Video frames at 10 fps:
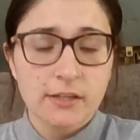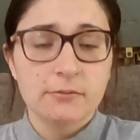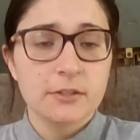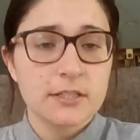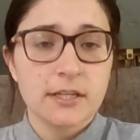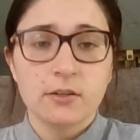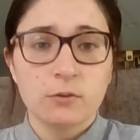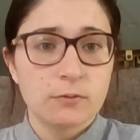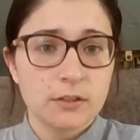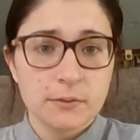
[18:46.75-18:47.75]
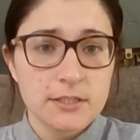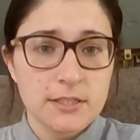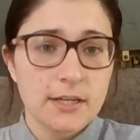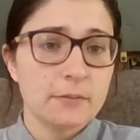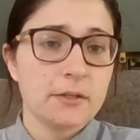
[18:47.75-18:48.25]
If we did, hopefully we
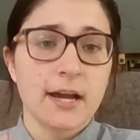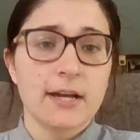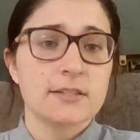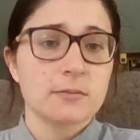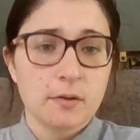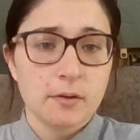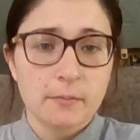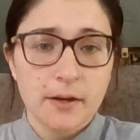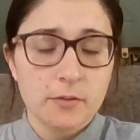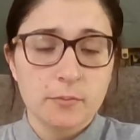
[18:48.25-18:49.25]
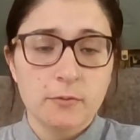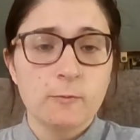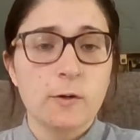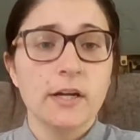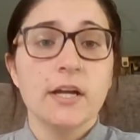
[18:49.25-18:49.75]
did. We asked them about it
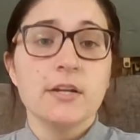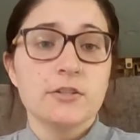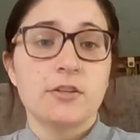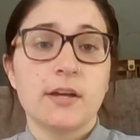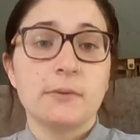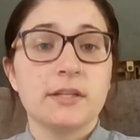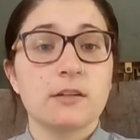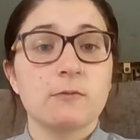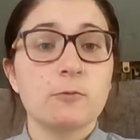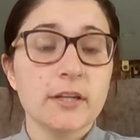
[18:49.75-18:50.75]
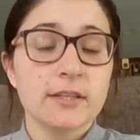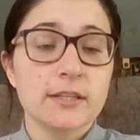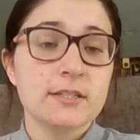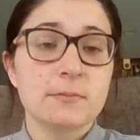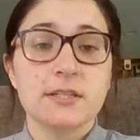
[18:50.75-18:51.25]
before so that we can avoid
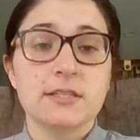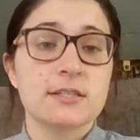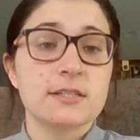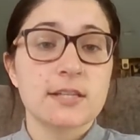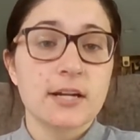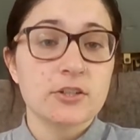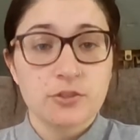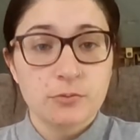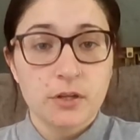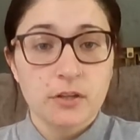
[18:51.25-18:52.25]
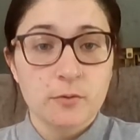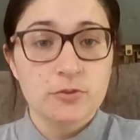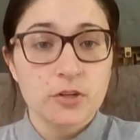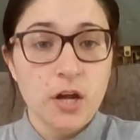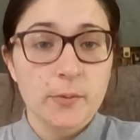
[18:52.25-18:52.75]
this, because this is actually one of the
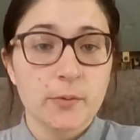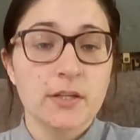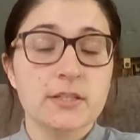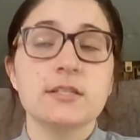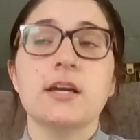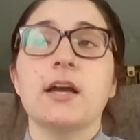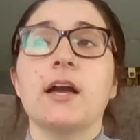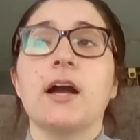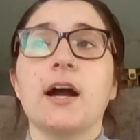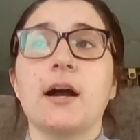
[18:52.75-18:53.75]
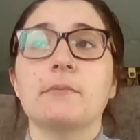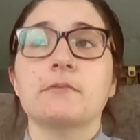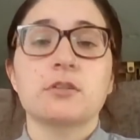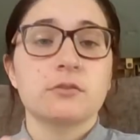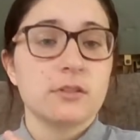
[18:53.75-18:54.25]
most common ones.
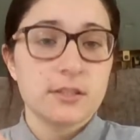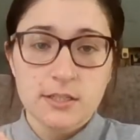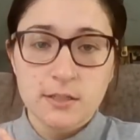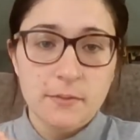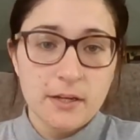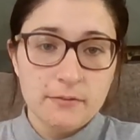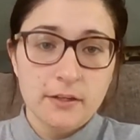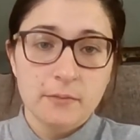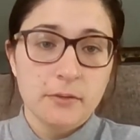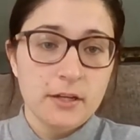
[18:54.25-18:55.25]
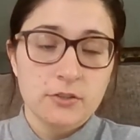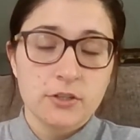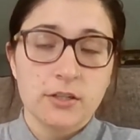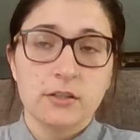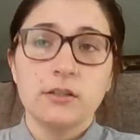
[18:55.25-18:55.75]
So the acetaminophen,
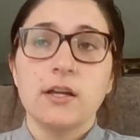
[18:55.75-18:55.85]
Benadryl.